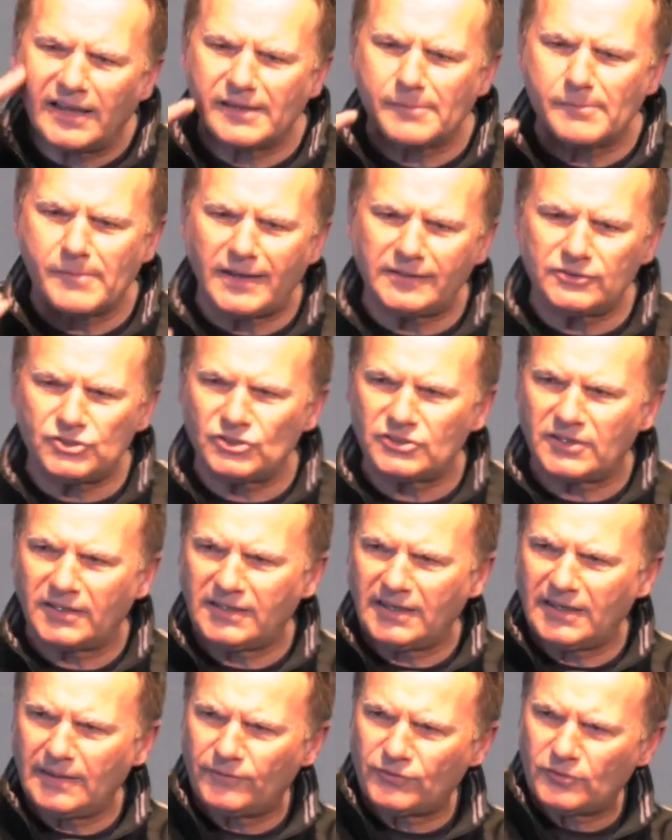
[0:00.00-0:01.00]
imagined I
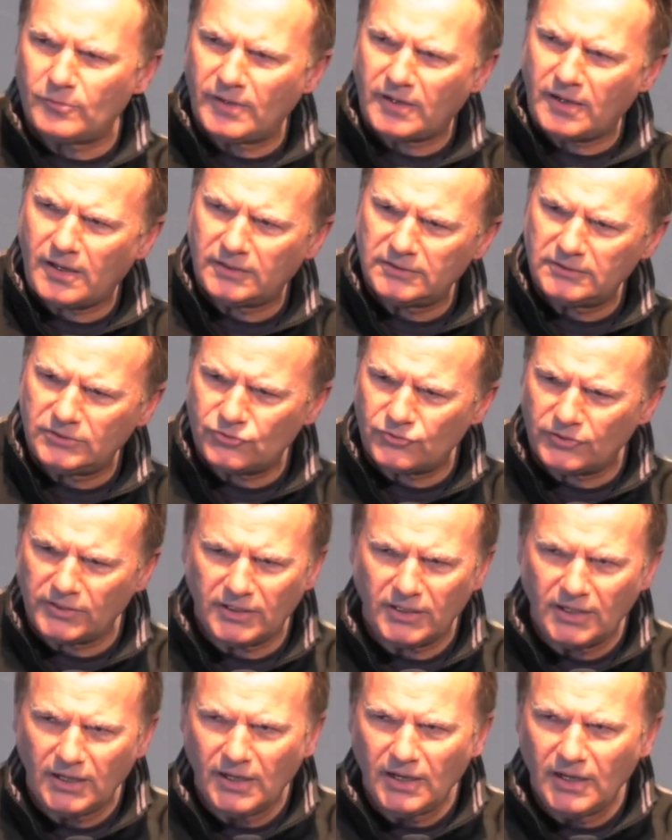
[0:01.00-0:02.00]
came from a
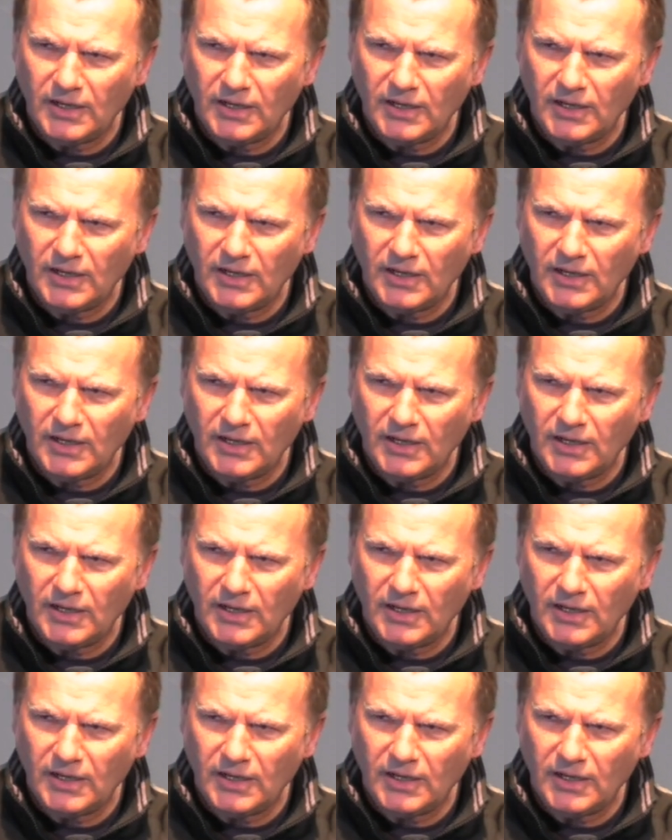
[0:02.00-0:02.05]
country